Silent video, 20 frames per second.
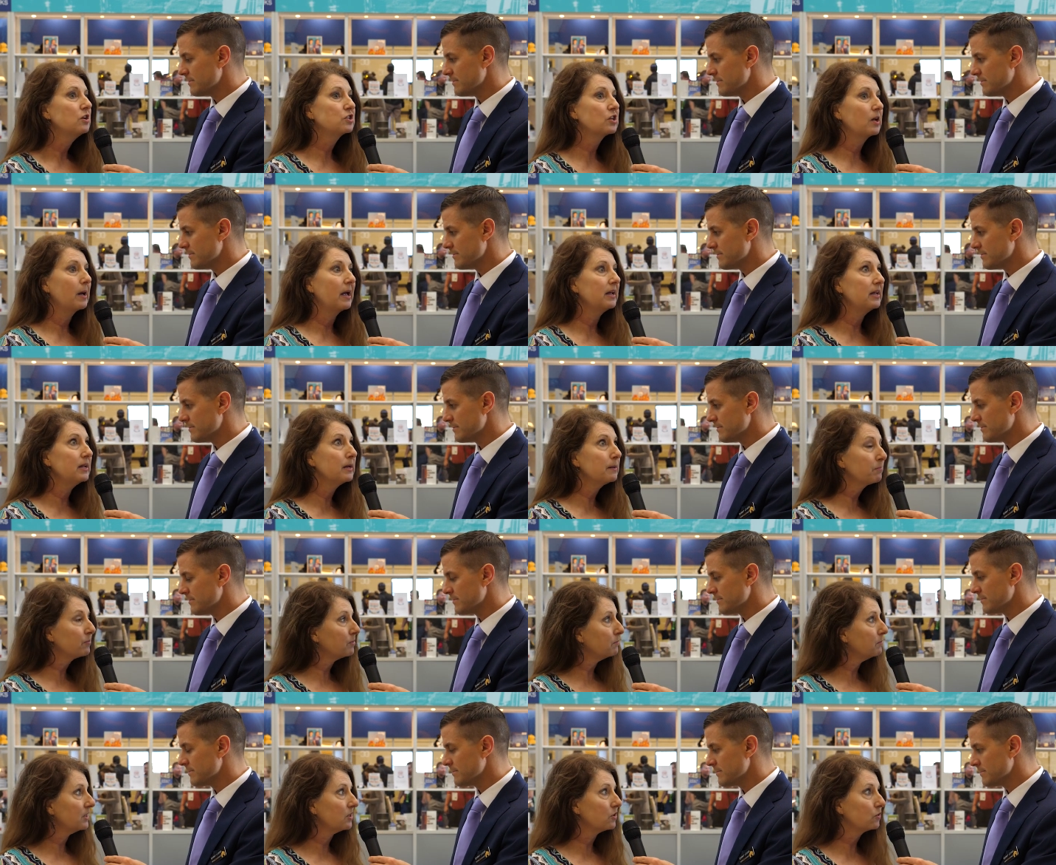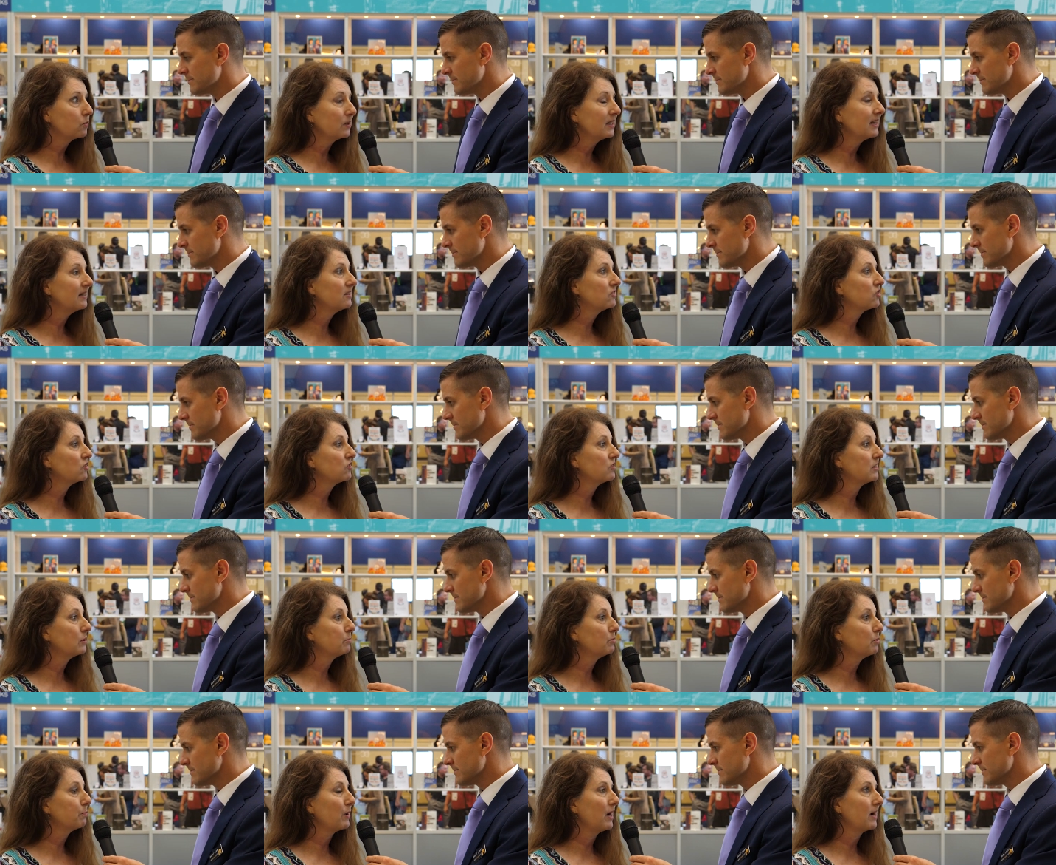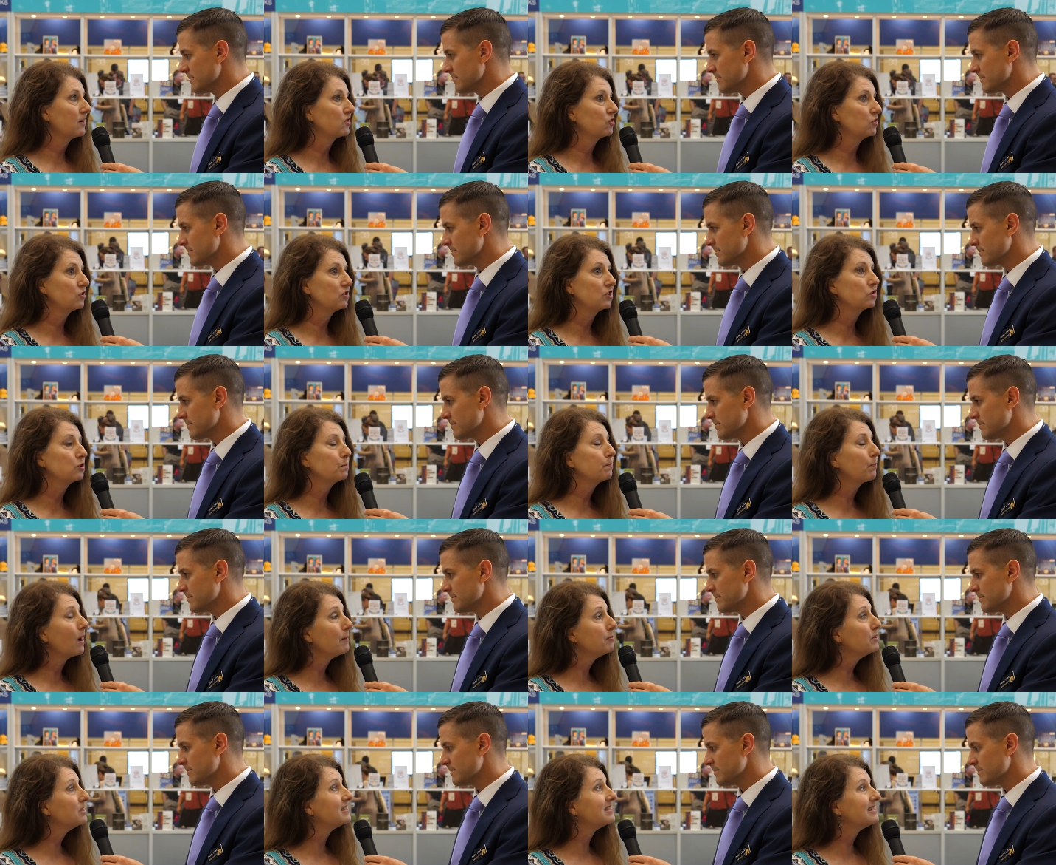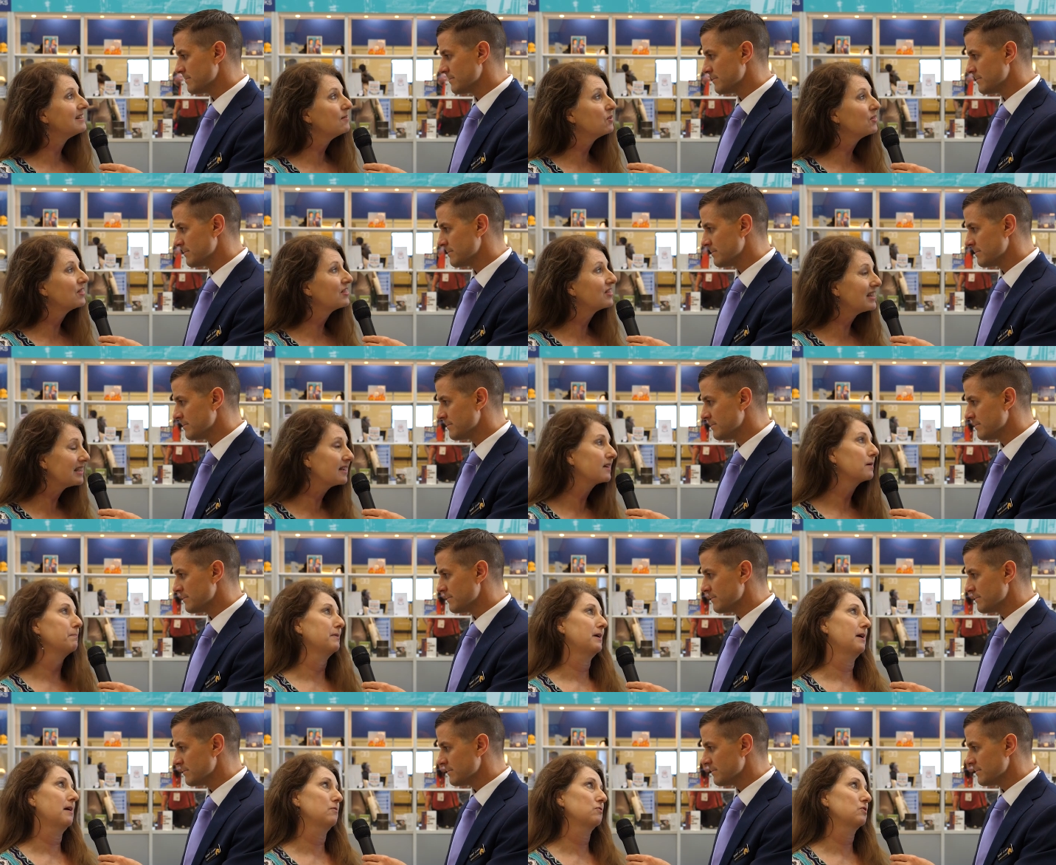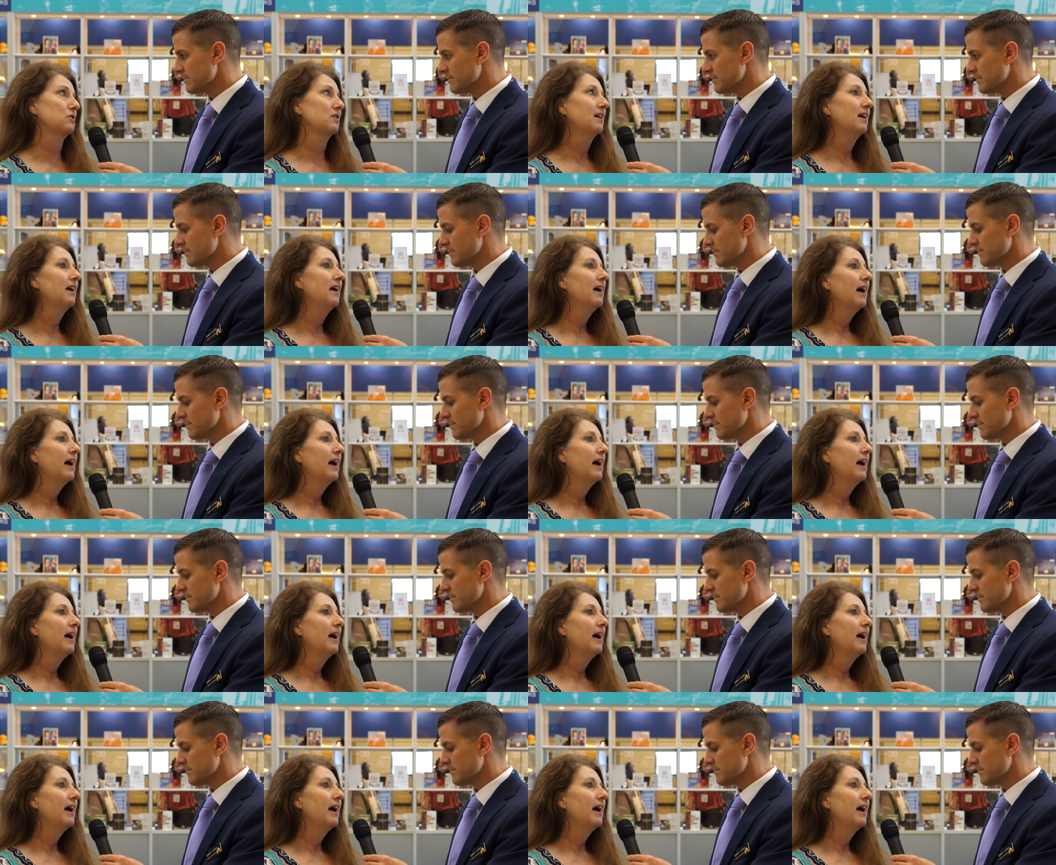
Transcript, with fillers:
Speaker 1: to implement green and sustainable practices that you probably didn't even think about.